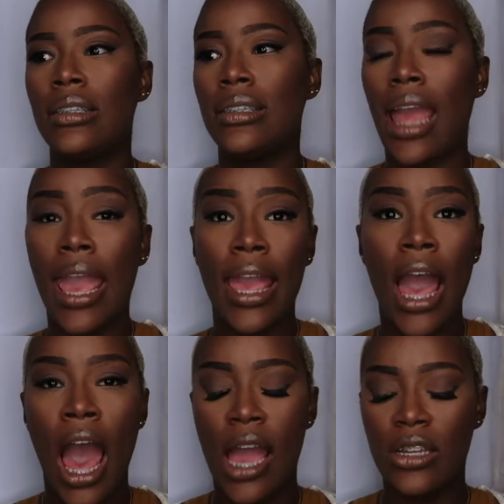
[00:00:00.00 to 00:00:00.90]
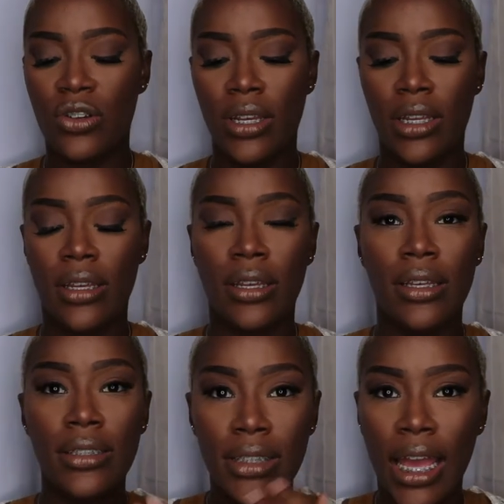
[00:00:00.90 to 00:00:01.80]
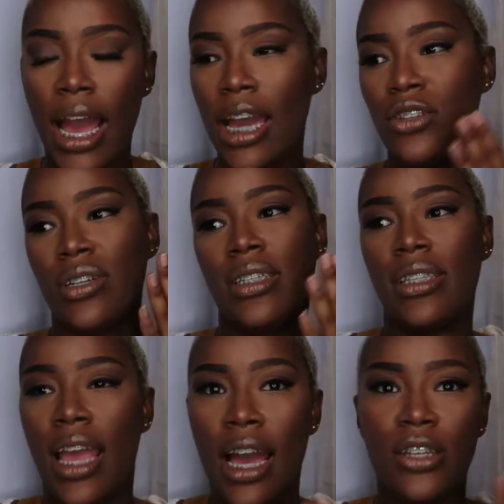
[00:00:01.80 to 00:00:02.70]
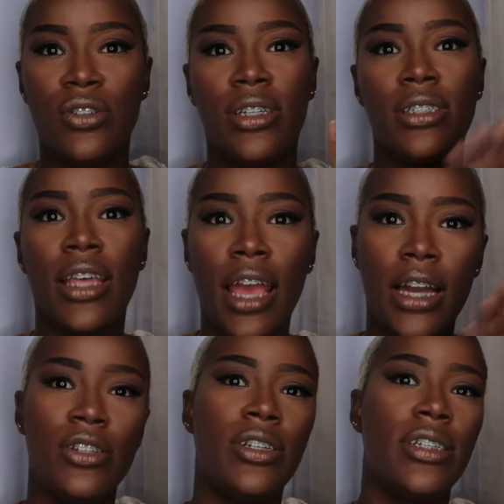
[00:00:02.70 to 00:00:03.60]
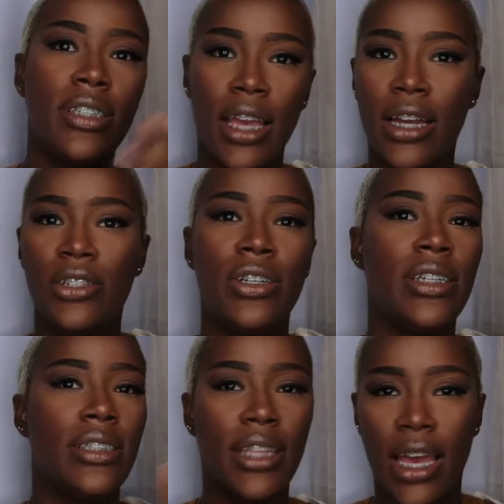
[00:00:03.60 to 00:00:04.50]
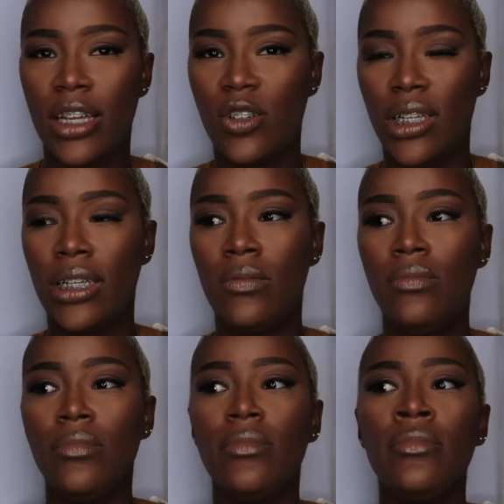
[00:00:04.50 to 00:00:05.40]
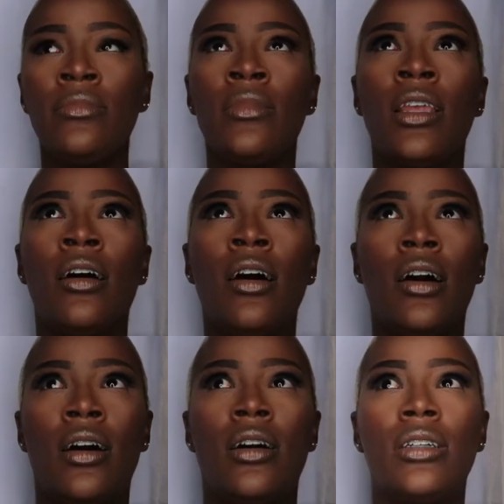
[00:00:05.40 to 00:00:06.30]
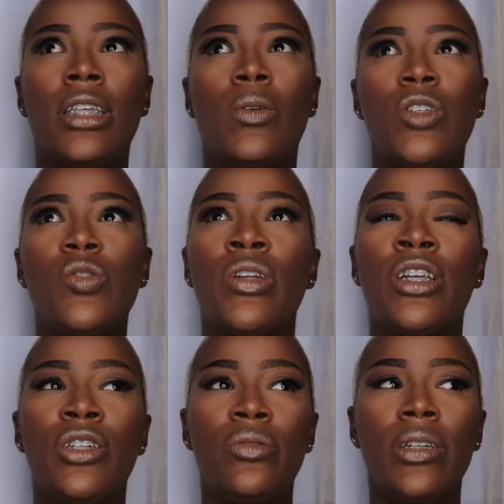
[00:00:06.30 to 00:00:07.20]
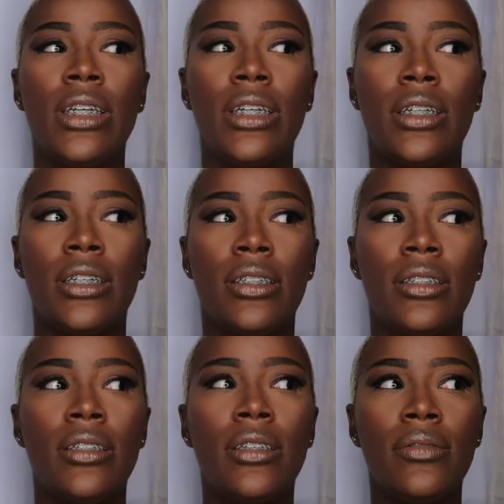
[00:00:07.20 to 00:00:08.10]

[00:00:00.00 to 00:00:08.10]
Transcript: staying hydrated stay hydrated stay hydrated stay hydrated stay hydrated stay hydrated uh so what you want to do is